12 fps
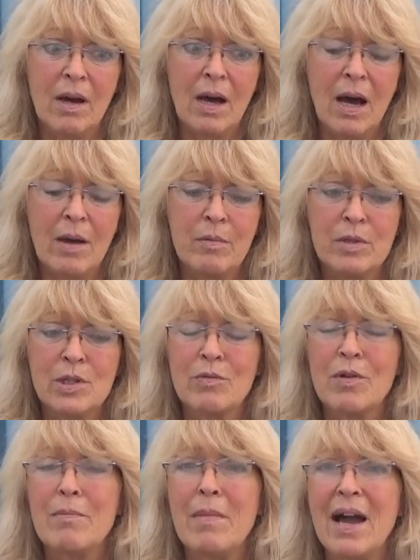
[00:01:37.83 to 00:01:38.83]
I was
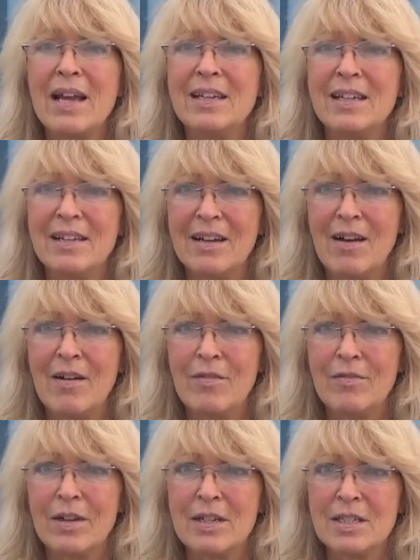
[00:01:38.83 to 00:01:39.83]
reminded
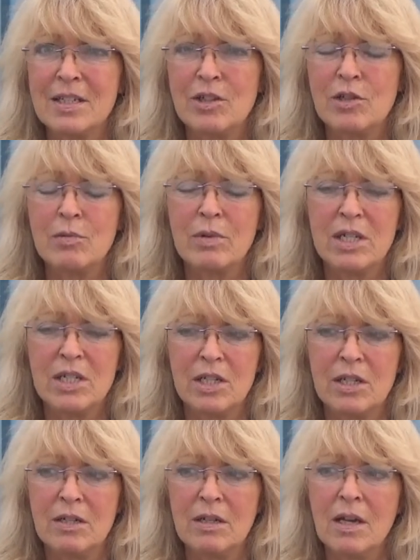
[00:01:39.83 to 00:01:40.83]
of a
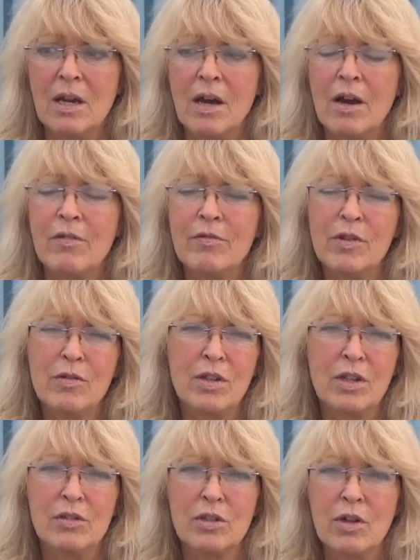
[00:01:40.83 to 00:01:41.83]
situation a few
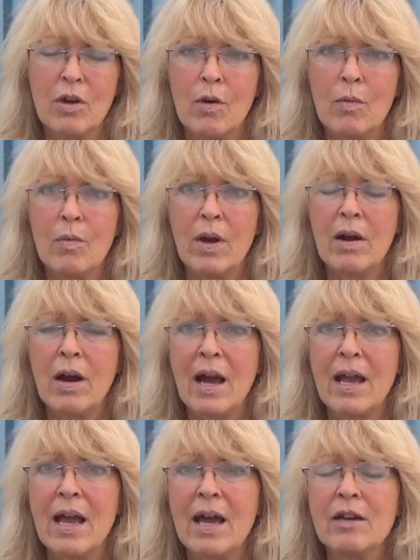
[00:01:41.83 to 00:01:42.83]
years ago where I
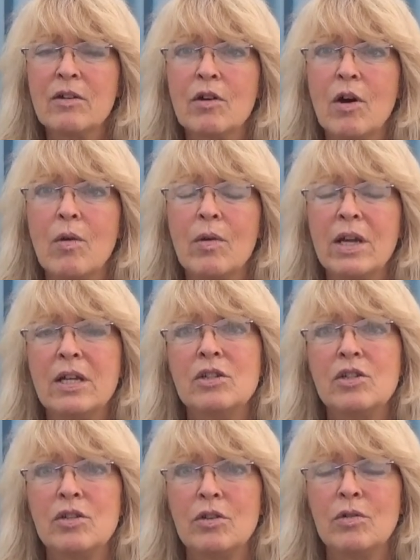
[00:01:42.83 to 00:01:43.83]
had to go
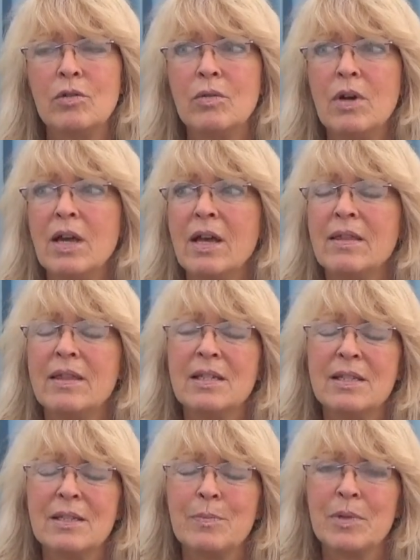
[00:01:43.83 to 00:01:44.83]
into
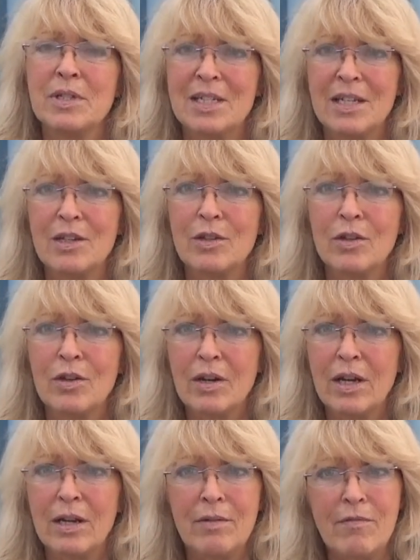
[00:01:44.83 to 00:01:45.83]
this particular
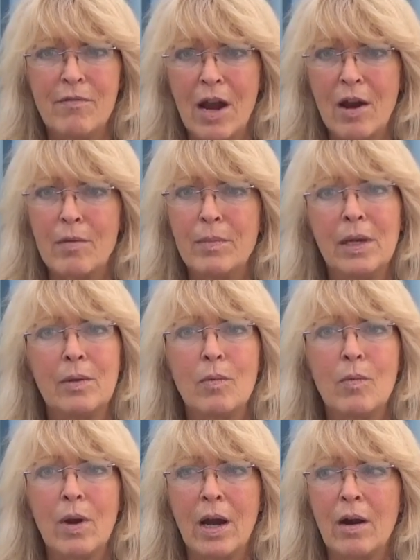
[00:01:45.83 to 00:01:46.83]
environment
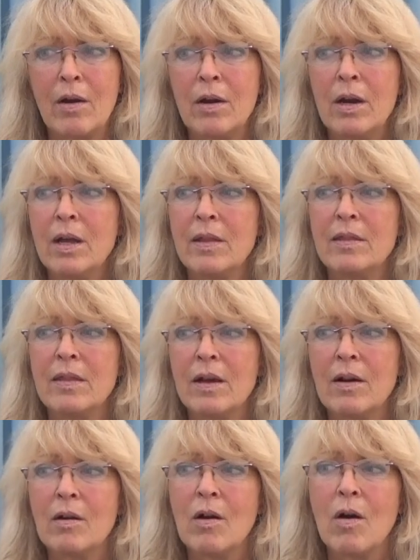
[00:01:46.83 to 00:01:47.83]
where
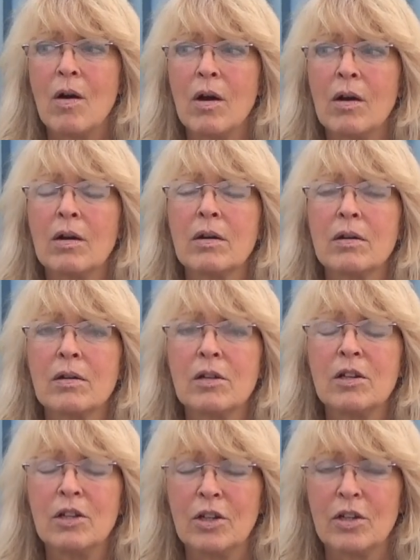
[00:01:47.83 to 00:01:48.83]
there are
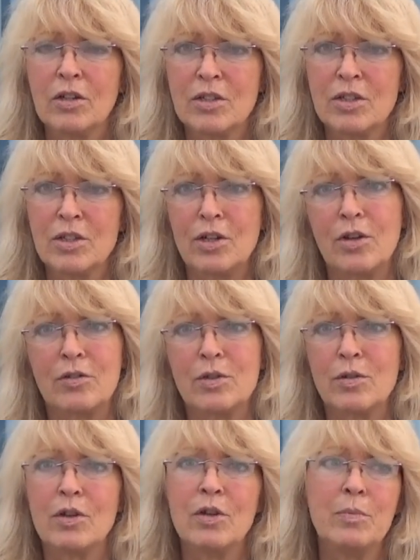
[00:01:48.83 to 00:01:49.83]
clerks, you know,
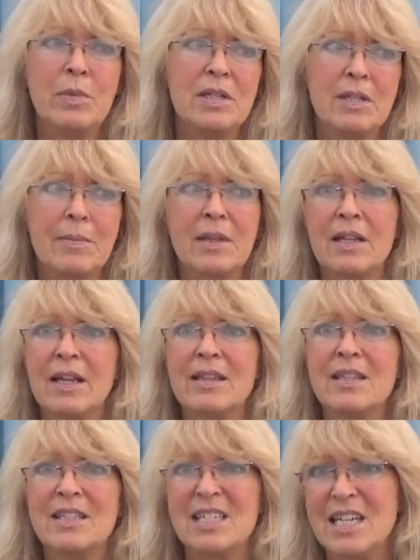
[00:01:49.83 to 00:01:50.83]
so it could be something like
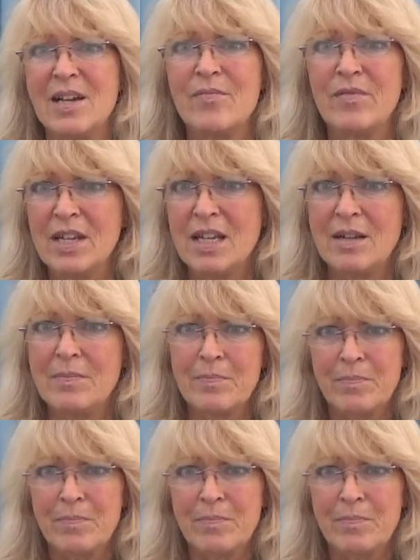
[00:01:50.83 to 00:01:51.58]
the DMV.